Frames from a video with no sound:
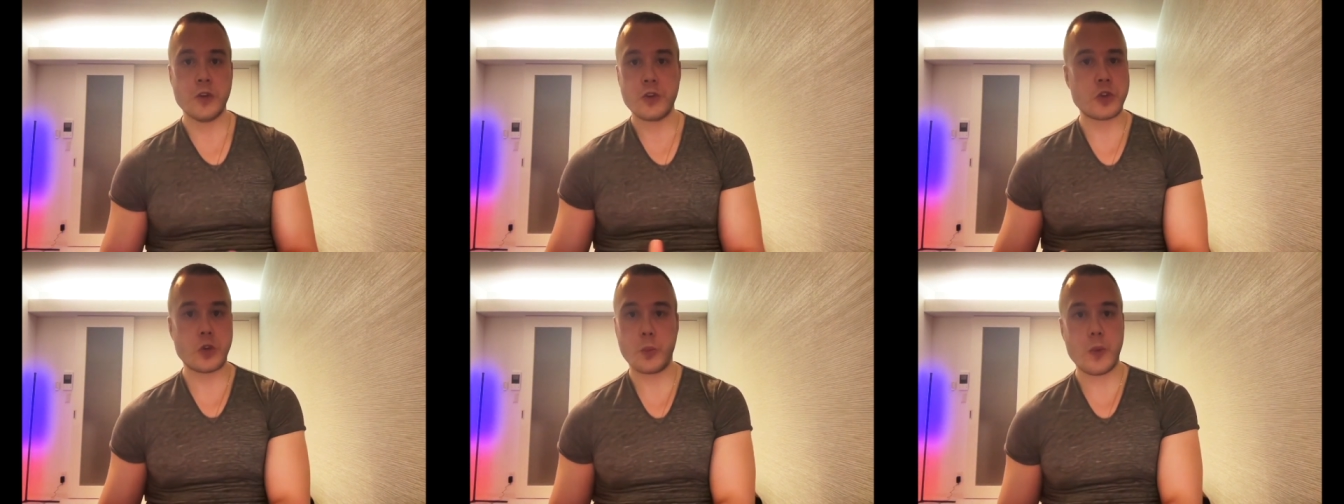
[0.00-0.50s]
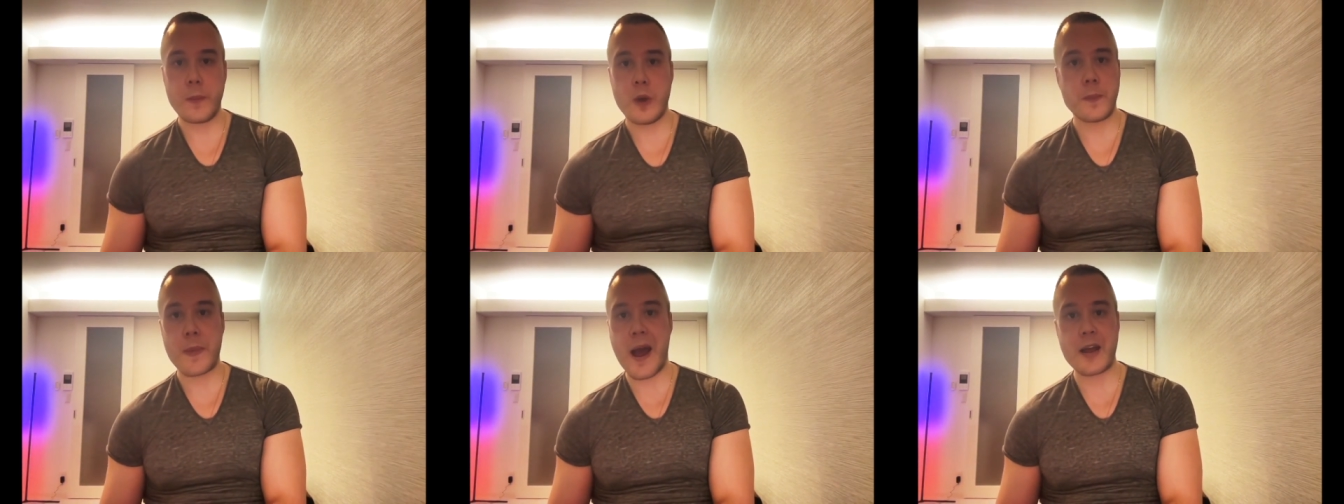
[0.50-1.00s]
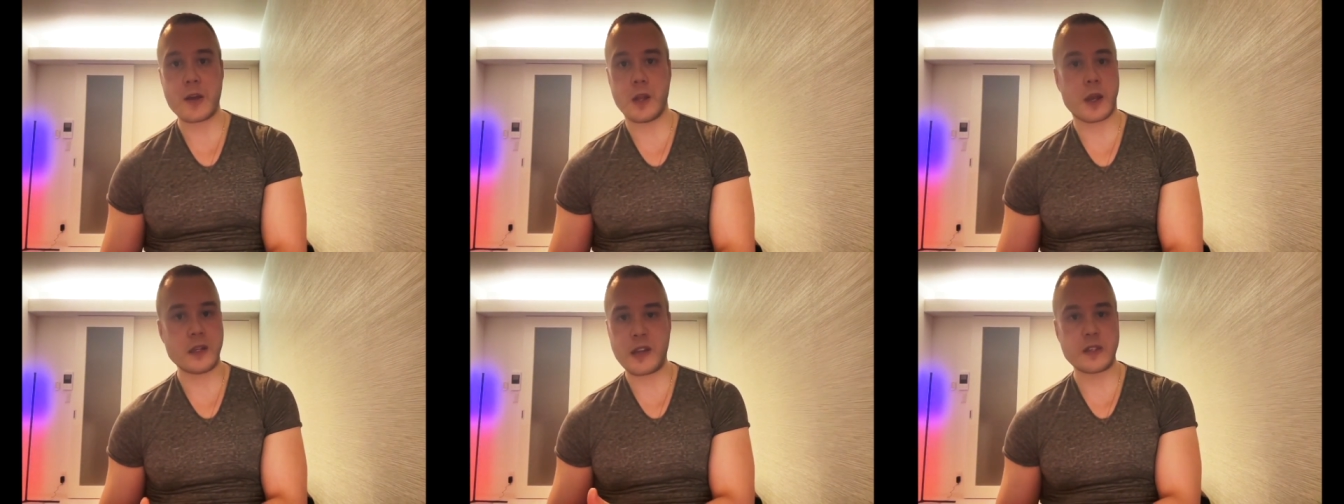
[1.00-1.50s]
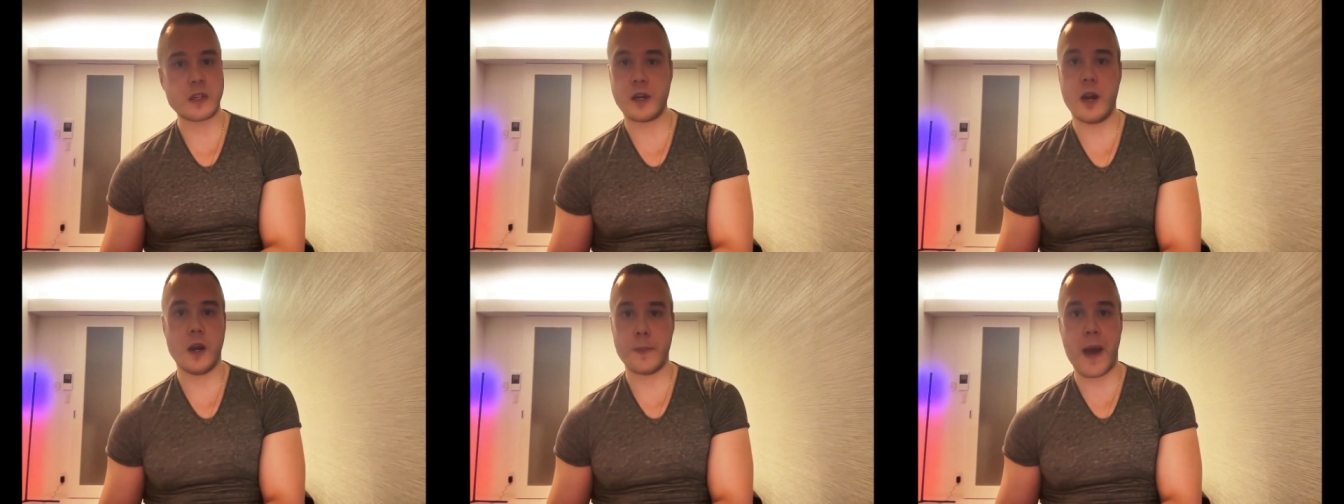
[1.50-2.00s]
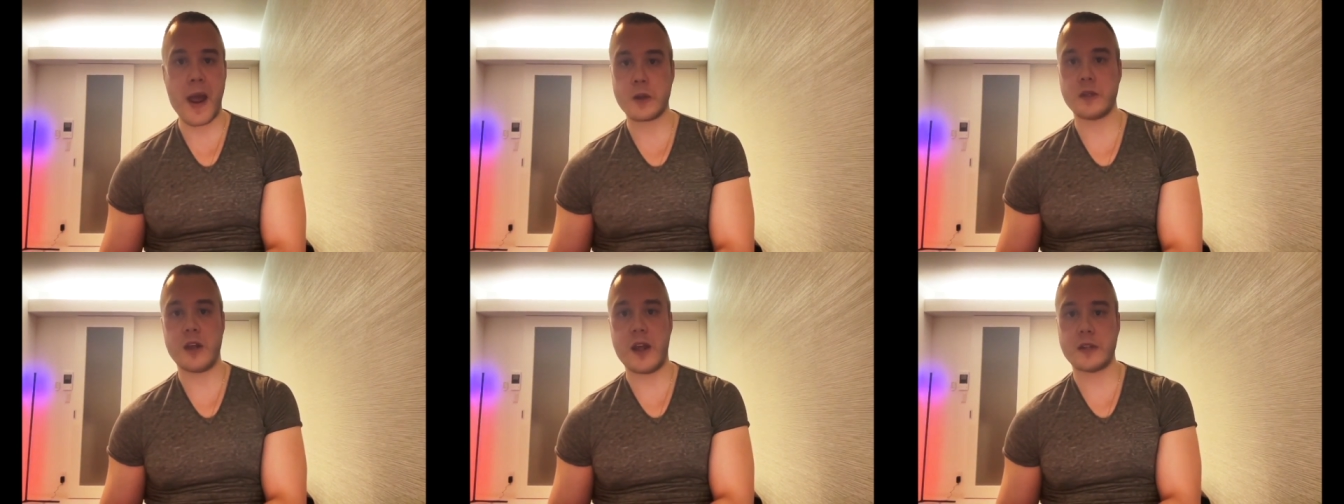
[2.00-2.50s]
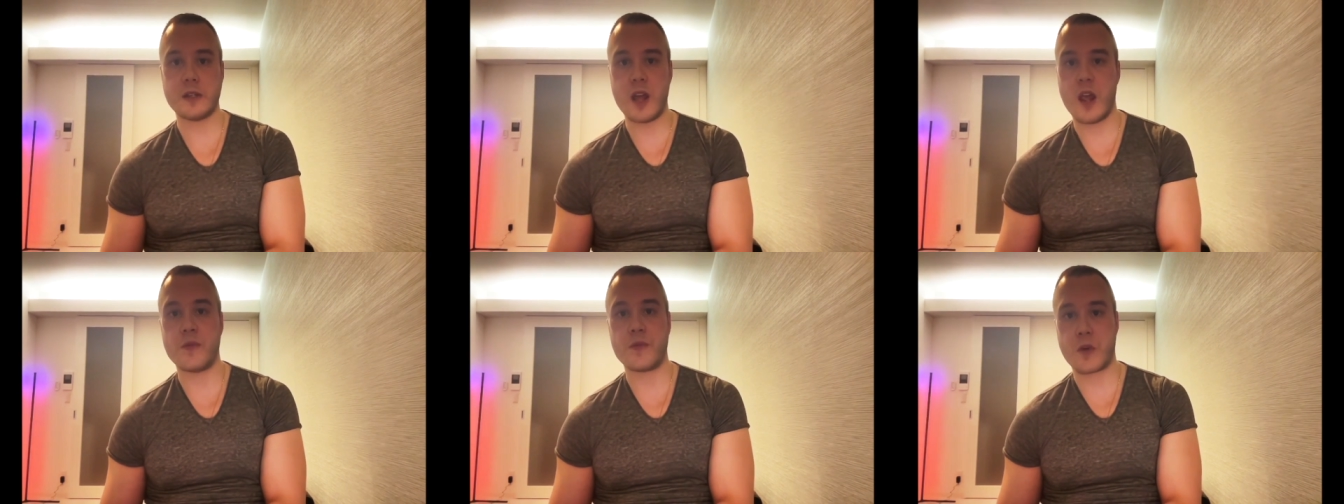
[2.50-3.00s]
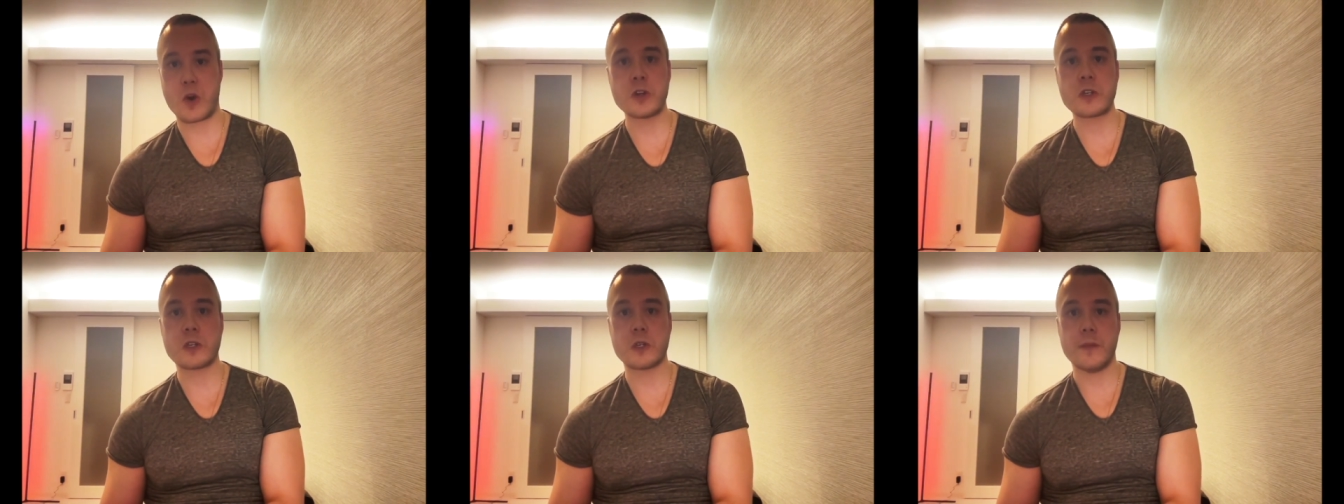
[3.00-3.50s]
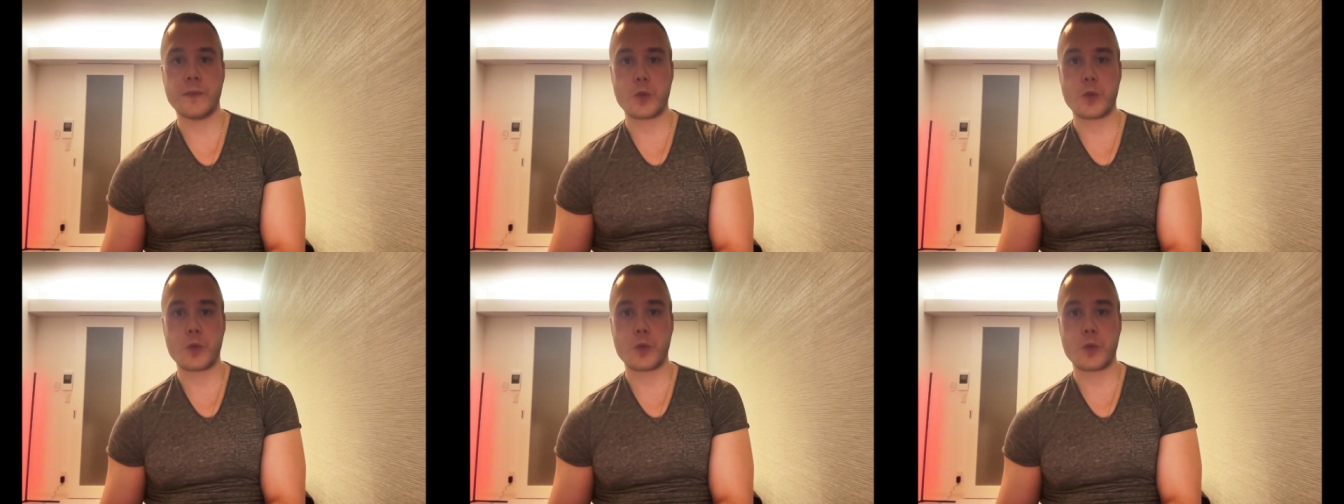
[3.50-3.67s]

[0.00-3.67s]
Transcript: Shouldn't we put like a designated biostats day first?